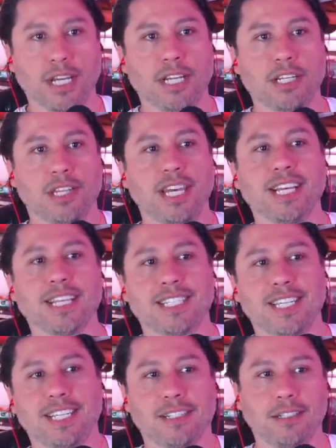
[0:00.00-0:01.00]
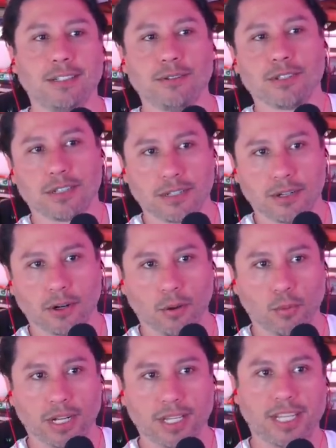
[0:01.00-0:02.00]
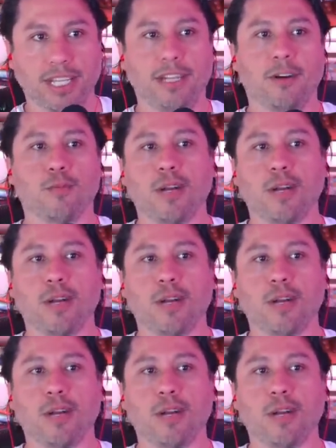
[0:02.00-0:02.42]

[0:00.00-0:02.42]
She thinks he's a loser, or what the